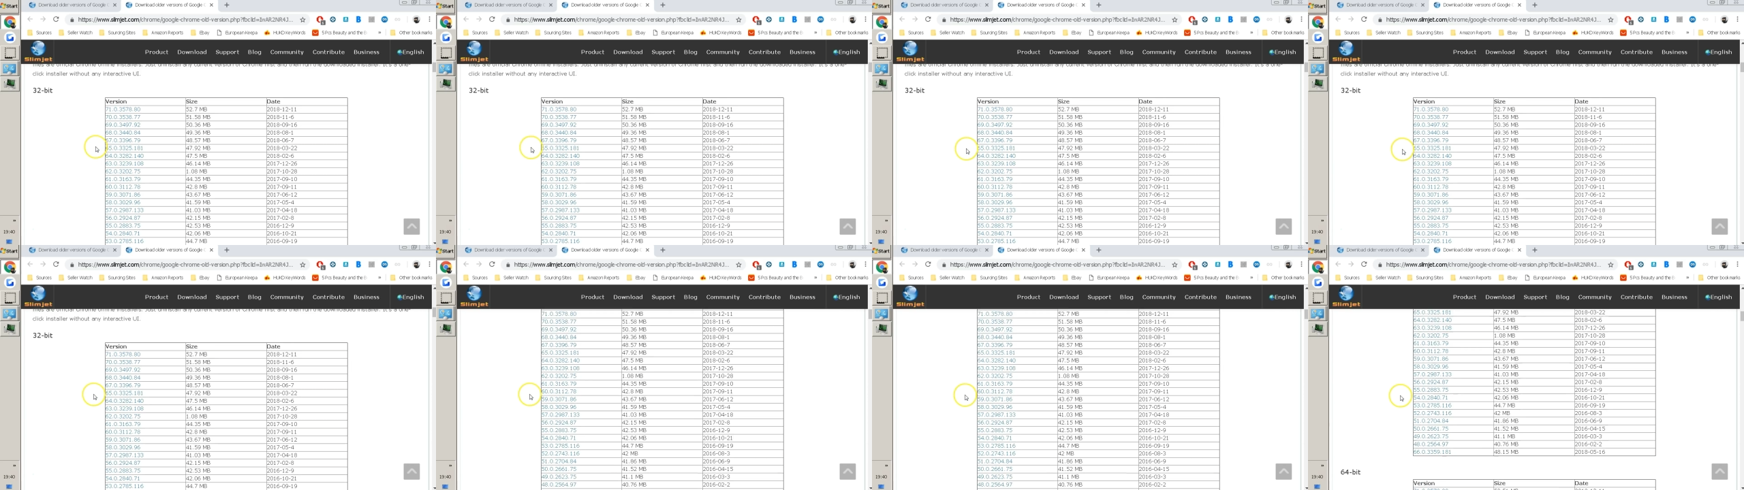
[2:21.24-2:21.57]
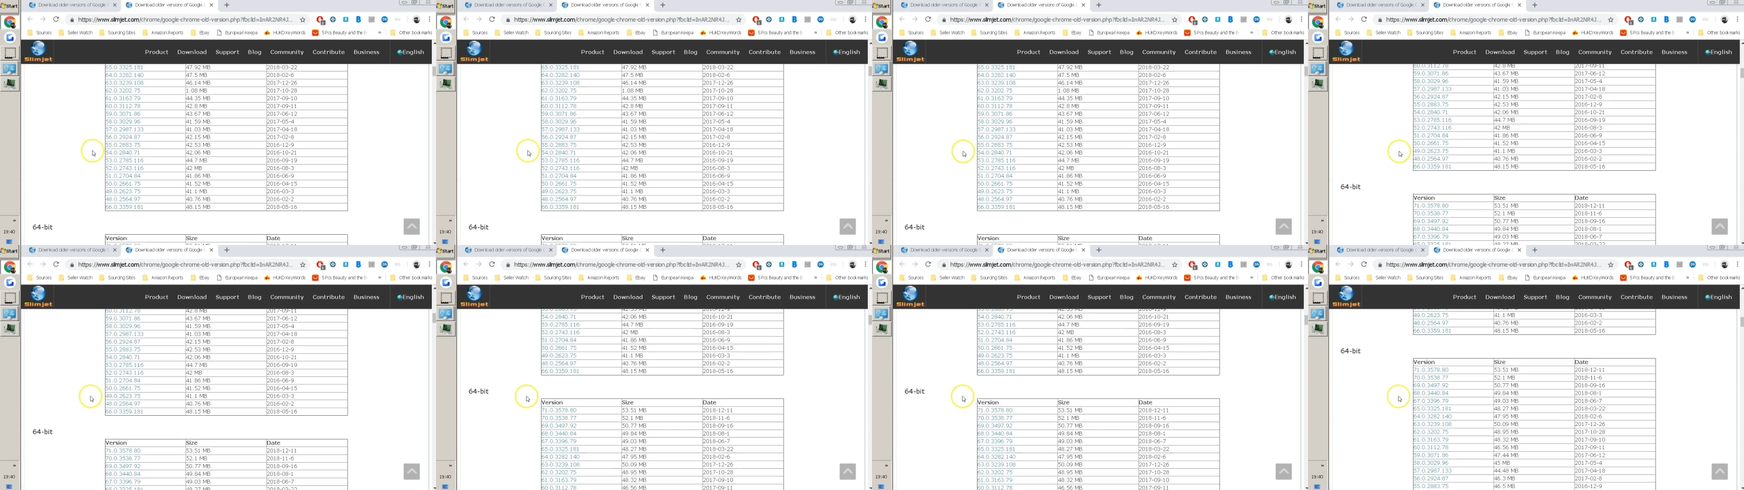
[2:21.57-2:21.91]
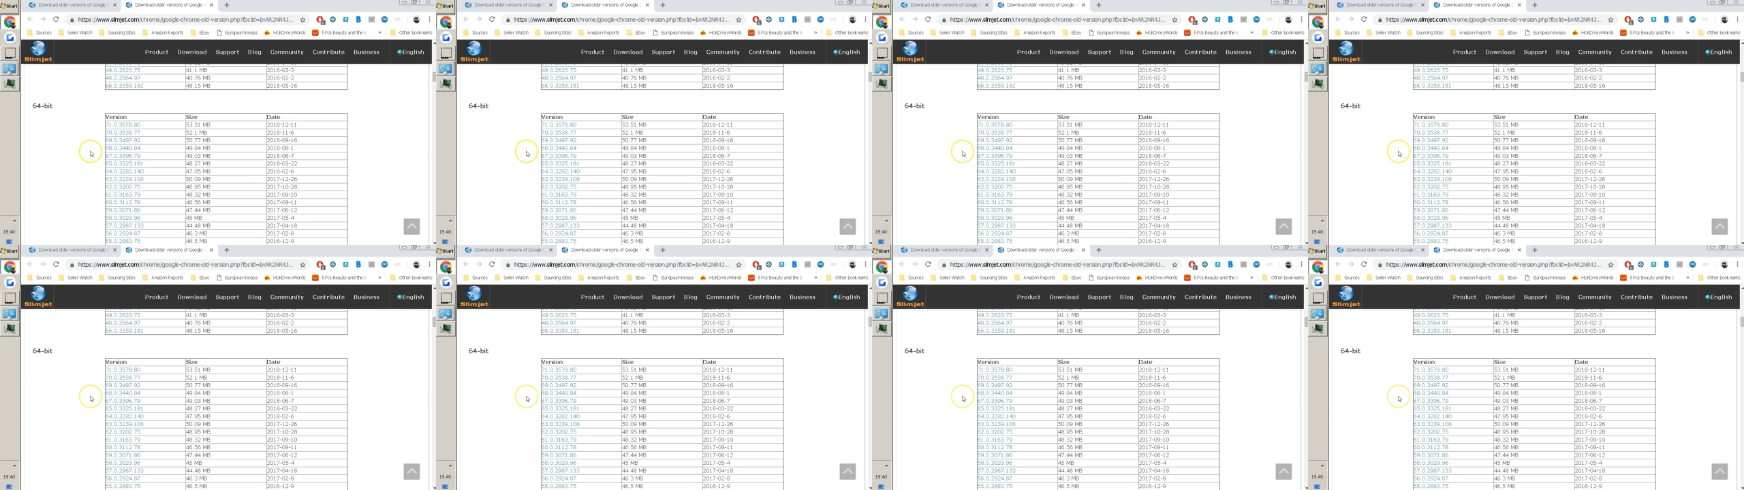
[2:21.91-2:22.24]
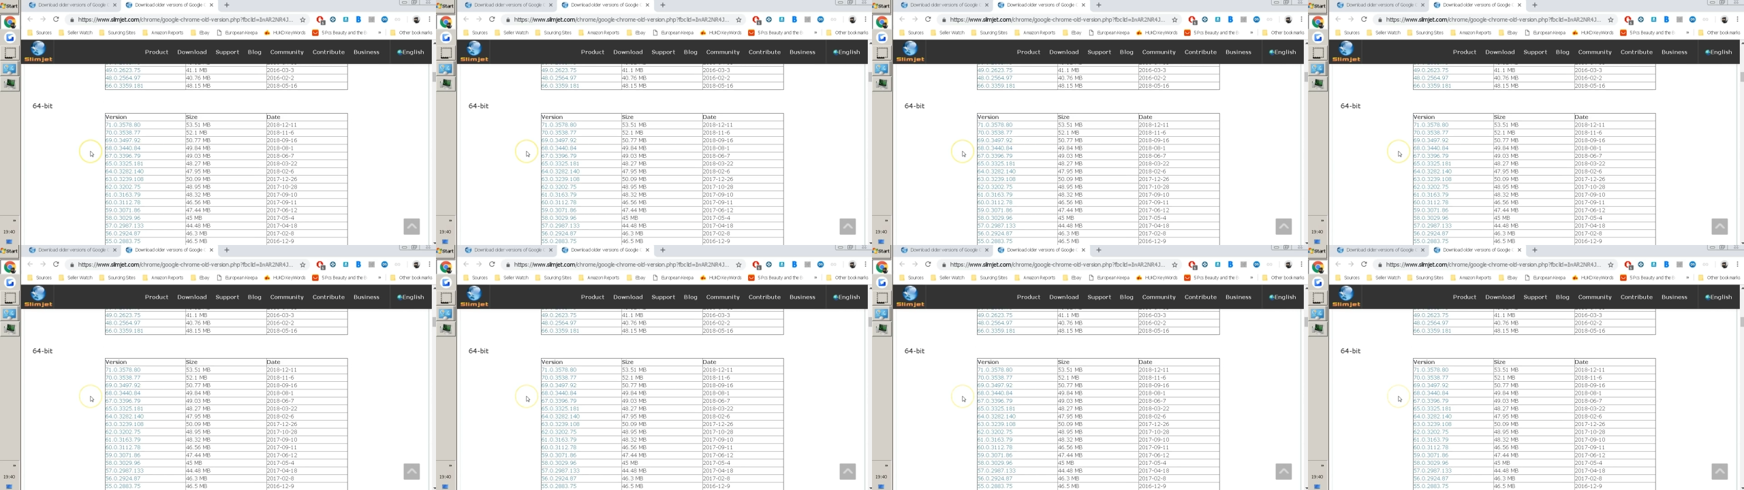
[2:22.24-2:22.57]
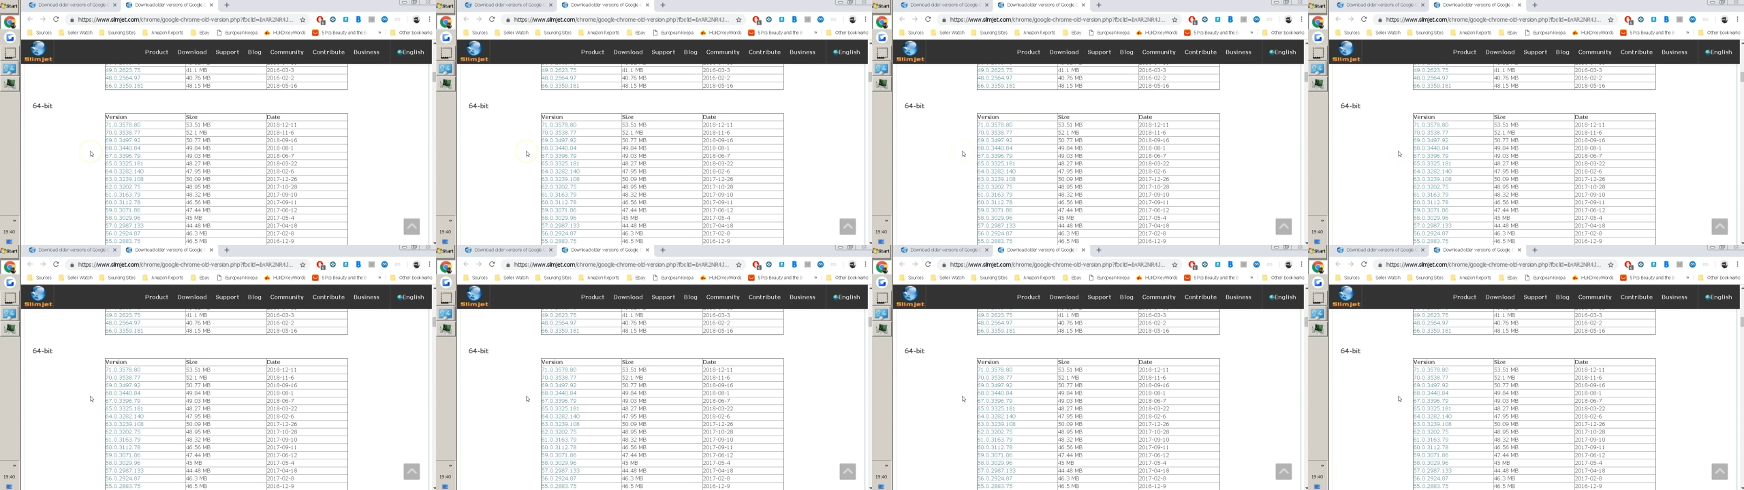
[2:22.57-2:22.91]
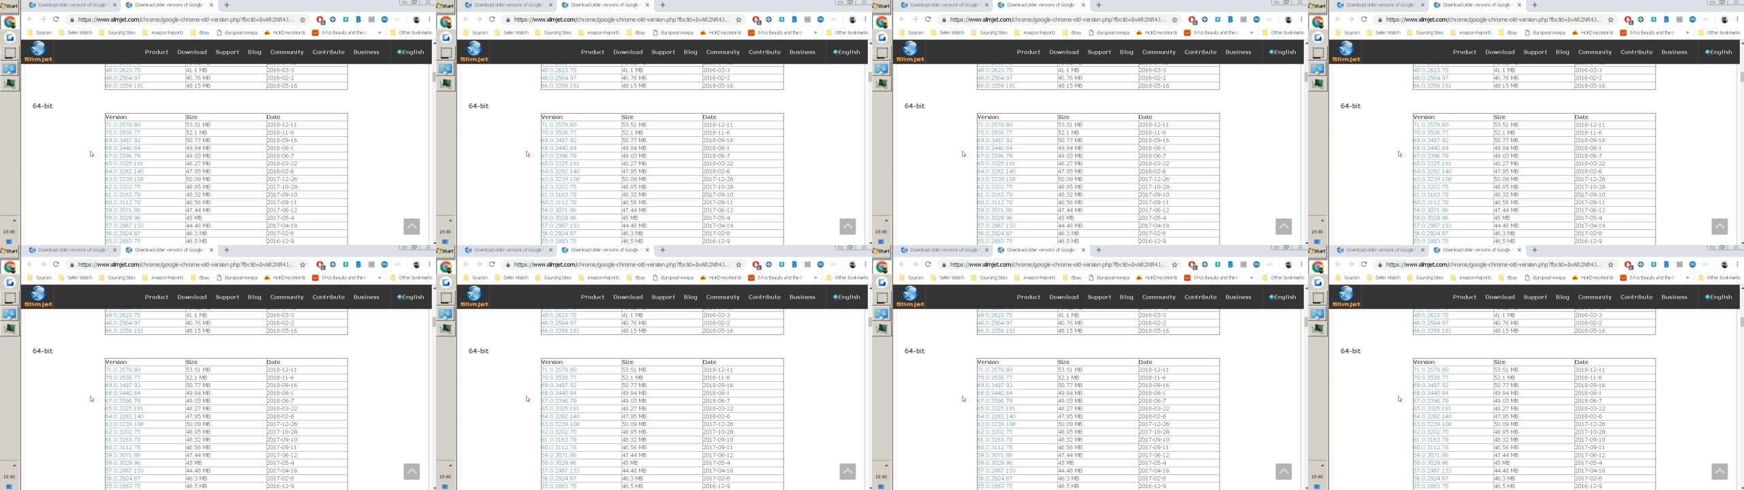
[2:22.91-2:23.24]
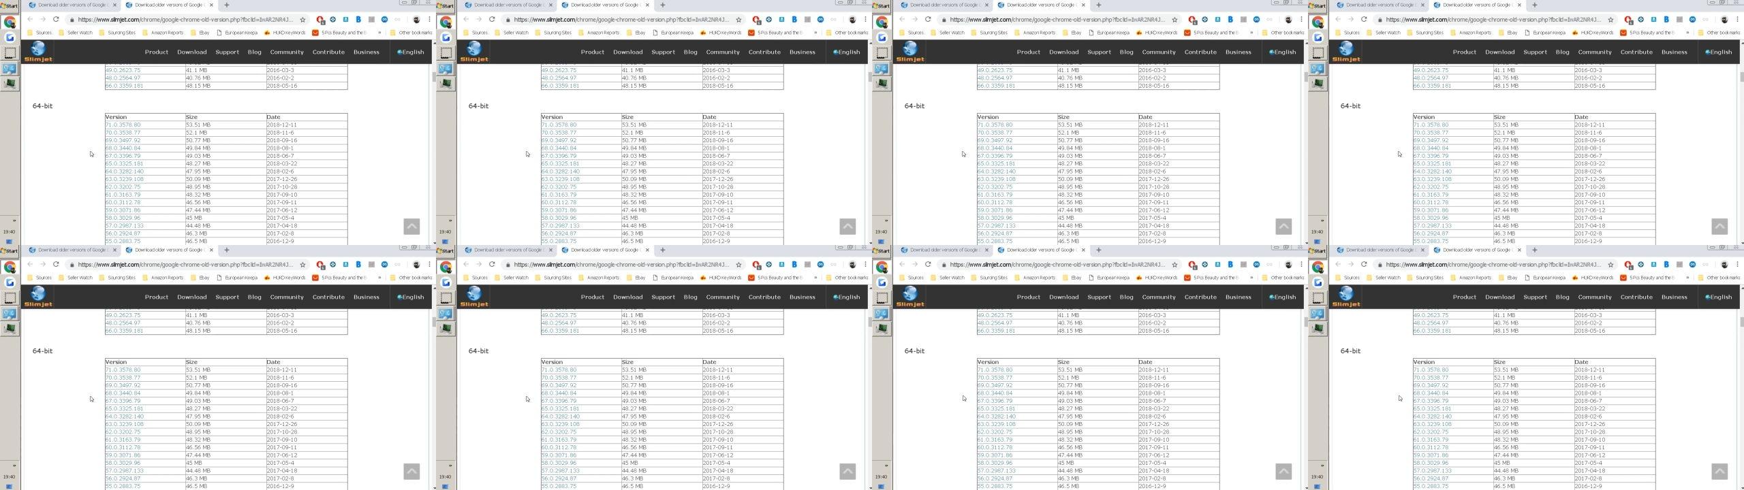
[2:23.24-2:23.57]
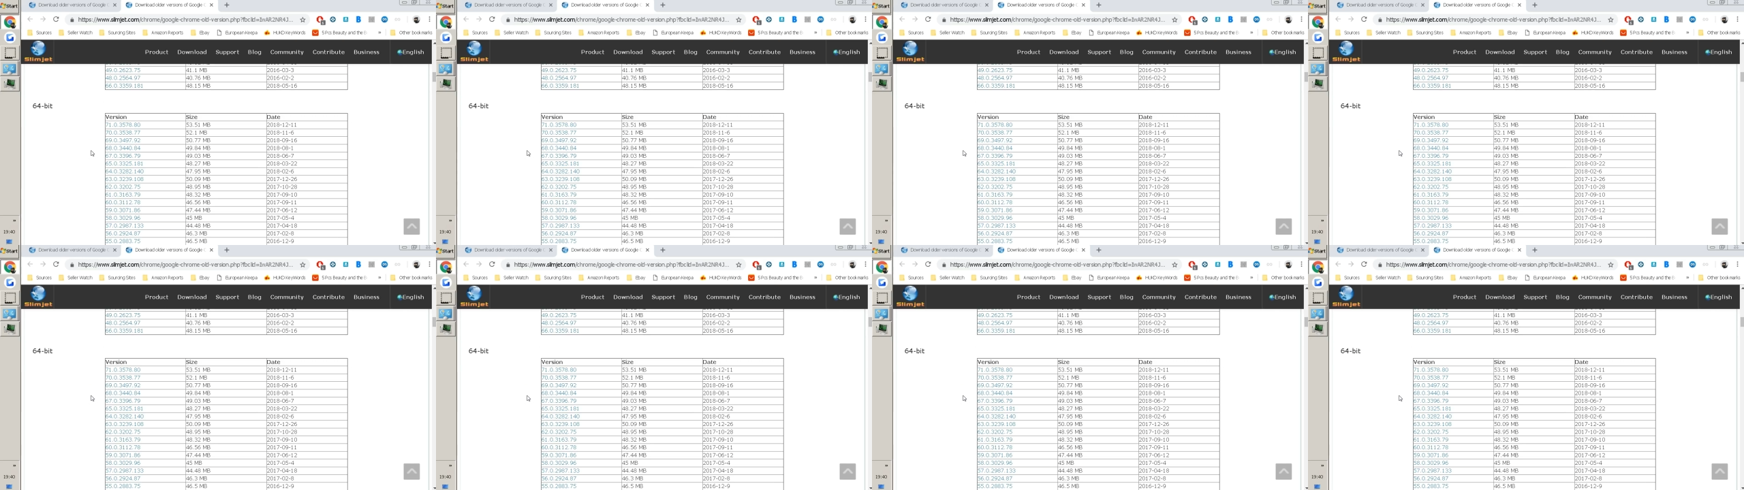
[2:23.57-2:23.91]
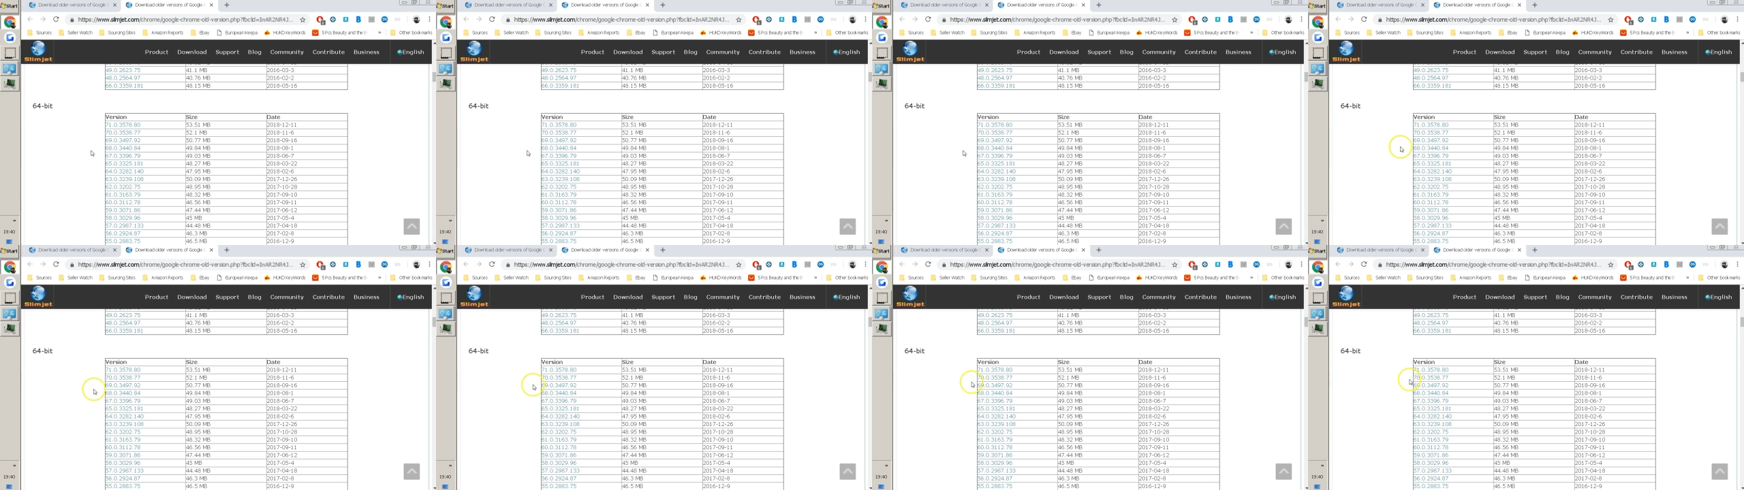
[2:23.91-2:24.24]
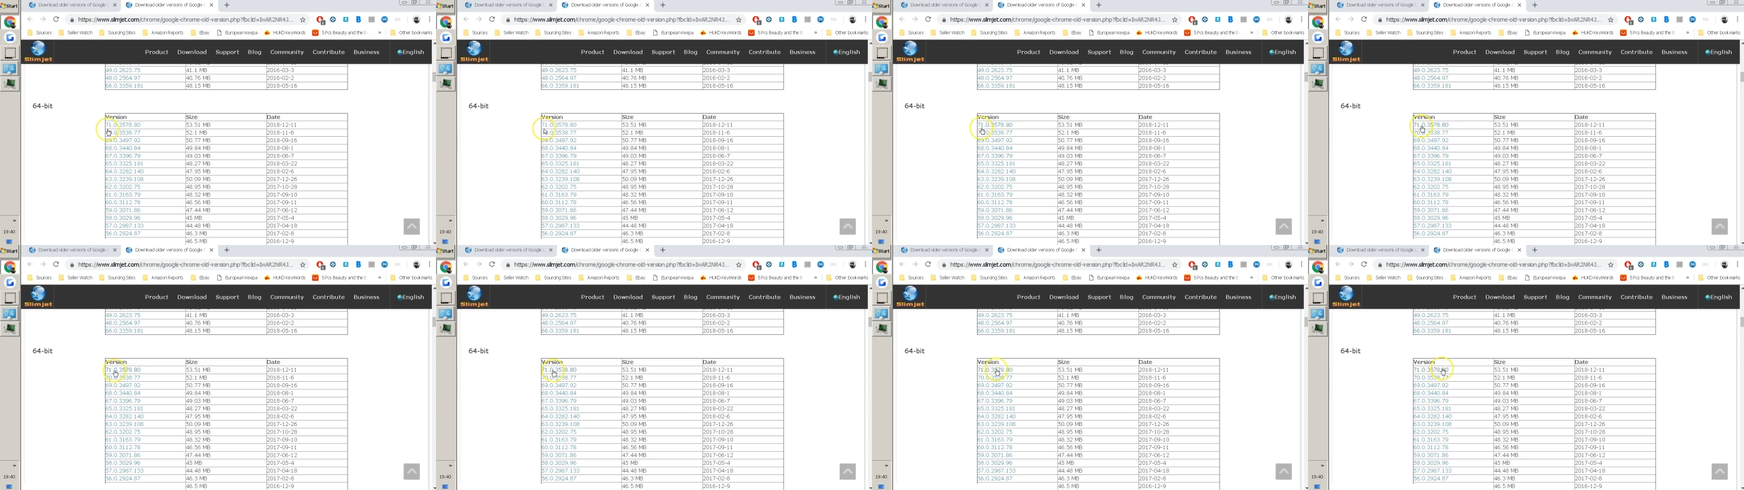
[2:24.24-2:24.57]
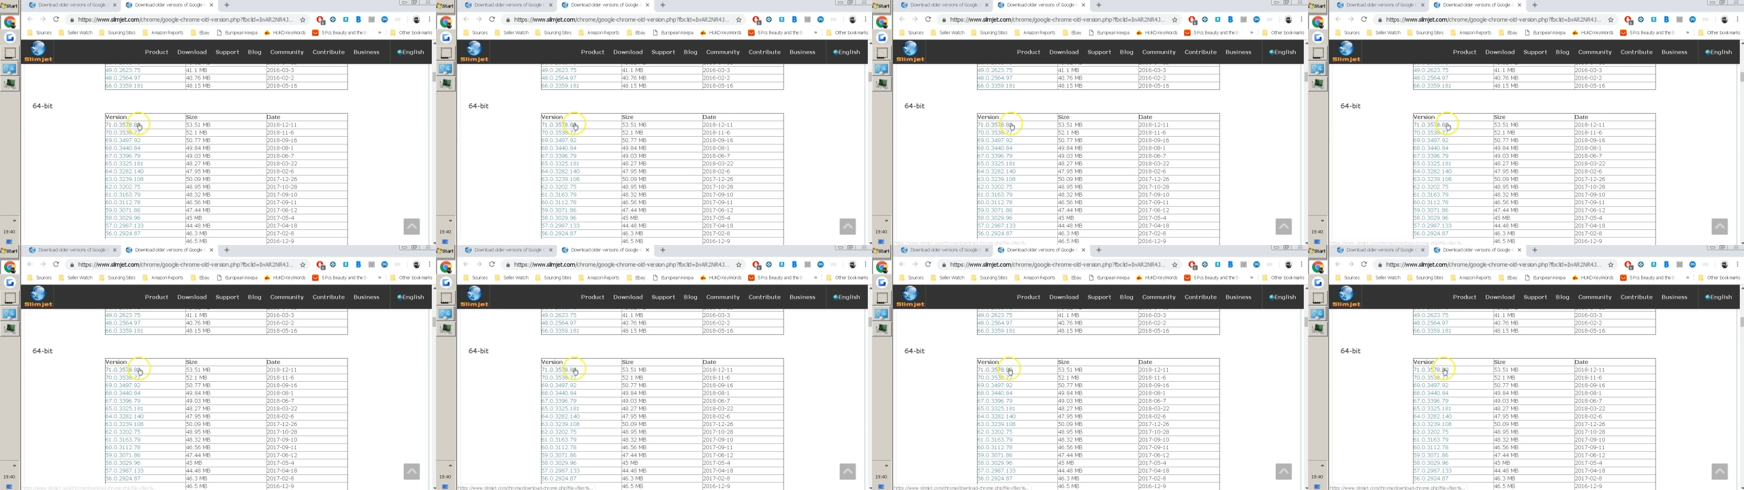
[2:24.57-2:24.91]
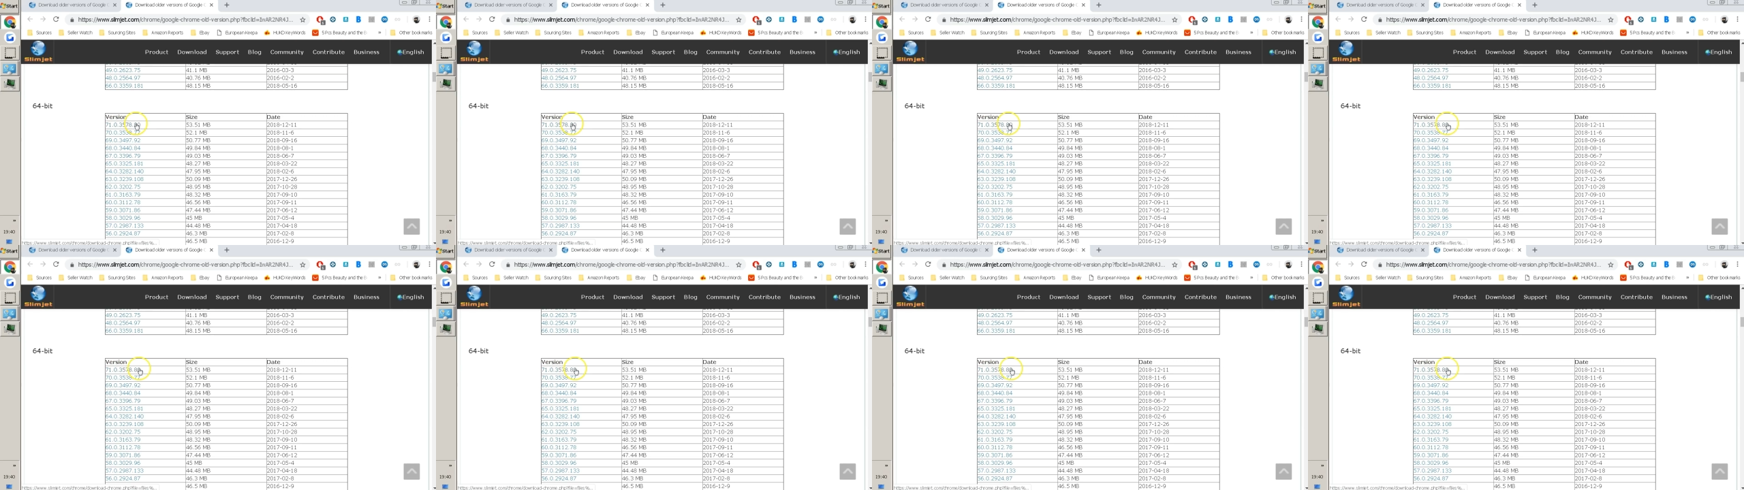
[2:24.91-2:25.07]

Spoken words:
Nobody's mouth can be seen.